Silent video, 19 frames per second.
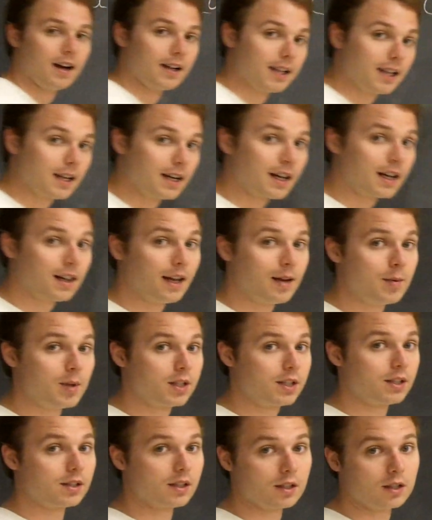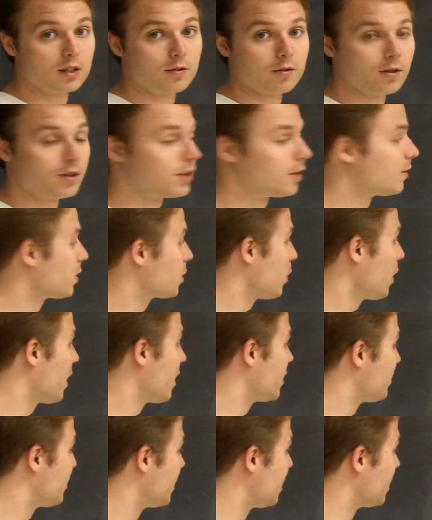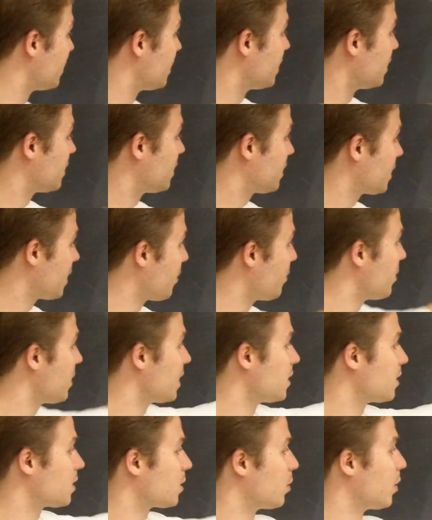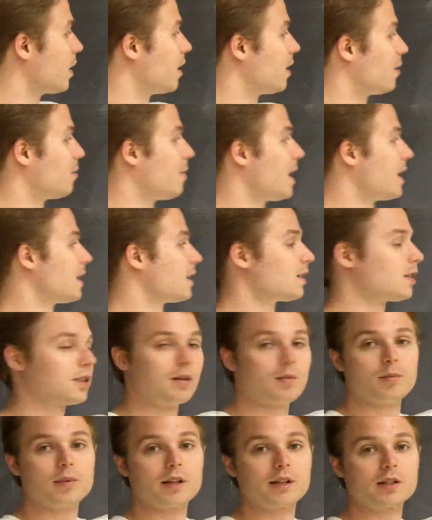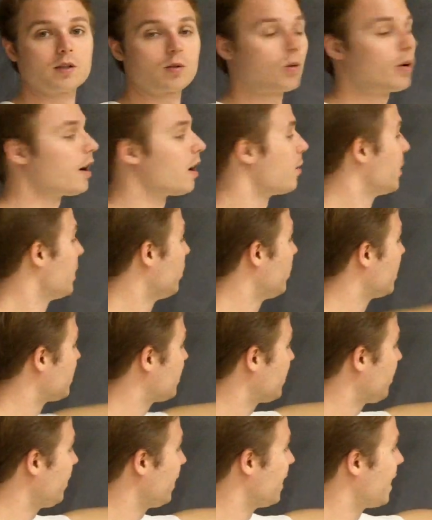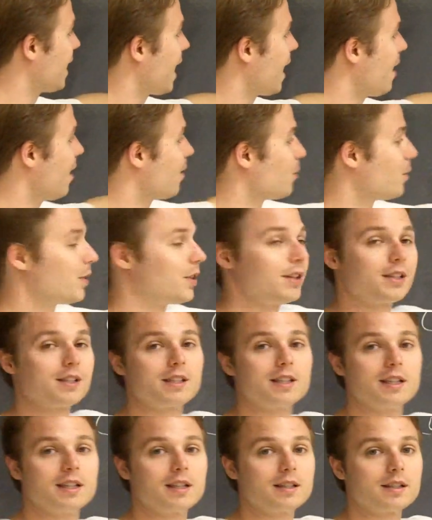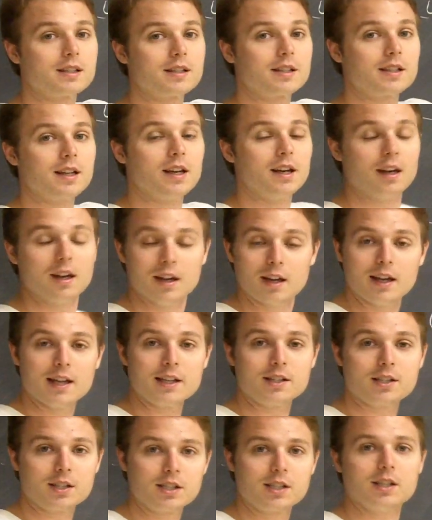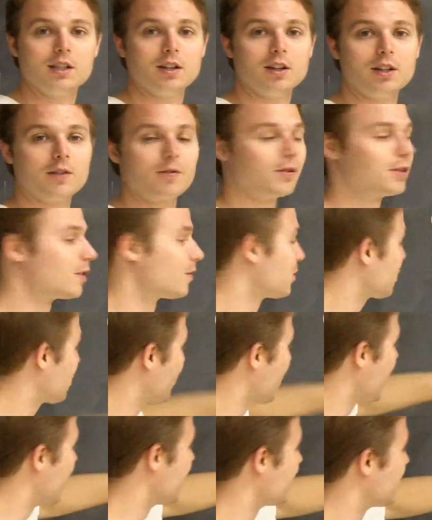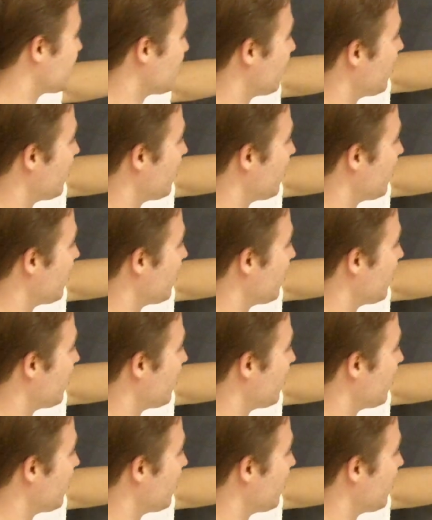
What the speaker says: Again, I claim this is a difference of squares because it's something squared minus something squared. We don't necessarily care what this is. It's still a difference of squares.